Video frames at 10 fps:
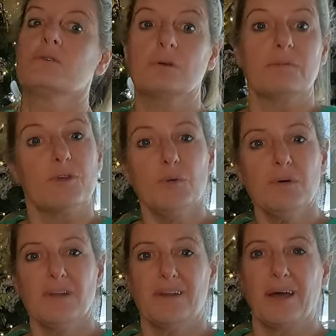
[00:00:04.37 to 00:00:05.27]
So if you
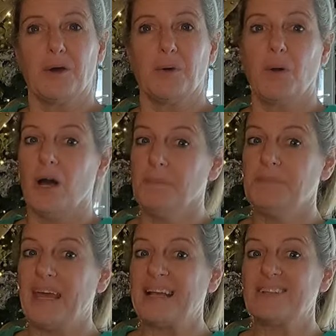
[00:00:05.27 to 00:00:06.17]
want to know
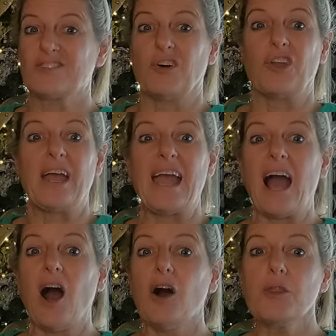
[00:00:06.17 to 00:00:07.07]
updates on
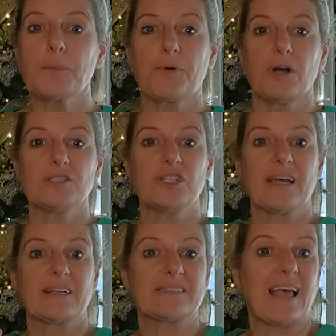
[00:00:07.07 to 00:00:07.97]
all the
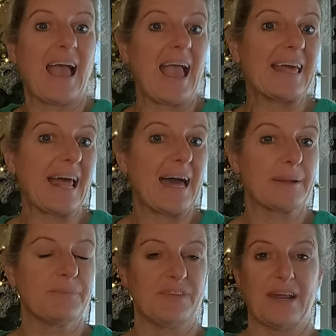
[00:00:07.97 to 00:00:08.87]
projects and
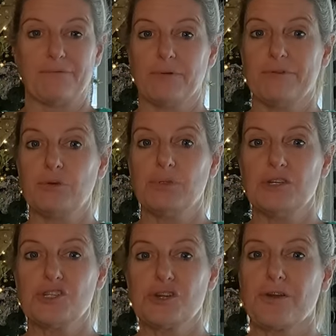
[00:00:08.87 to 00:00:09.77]
items that I've reviewed
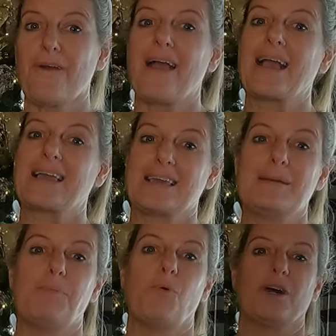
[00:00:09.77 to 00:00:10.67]
this year, keep